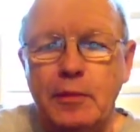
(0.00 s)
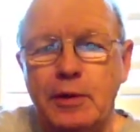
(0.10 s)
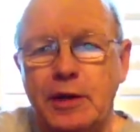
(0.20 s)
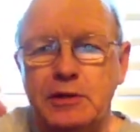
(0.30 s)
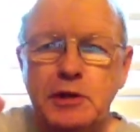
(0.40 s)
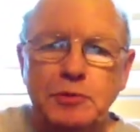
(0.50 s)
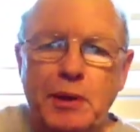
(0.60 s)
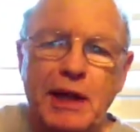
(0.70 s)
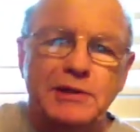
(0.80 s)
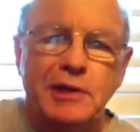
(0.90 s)
because it's
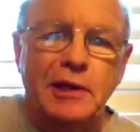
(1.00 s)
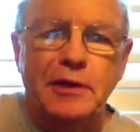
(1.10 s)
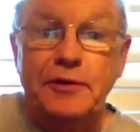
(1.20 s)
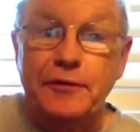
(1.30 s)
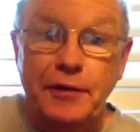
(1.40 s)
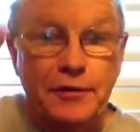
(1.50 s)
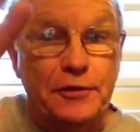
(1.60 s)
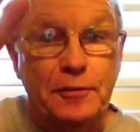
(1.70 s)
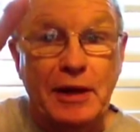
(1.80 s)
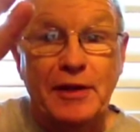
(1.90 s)
plastic and your fingers
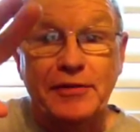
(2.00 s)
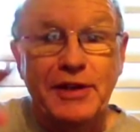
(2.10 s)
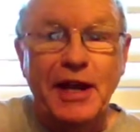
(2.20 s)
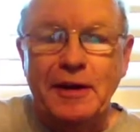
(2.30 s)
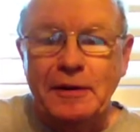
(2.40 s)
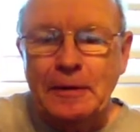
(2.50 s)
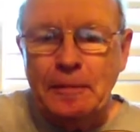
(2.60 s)
are made of skin.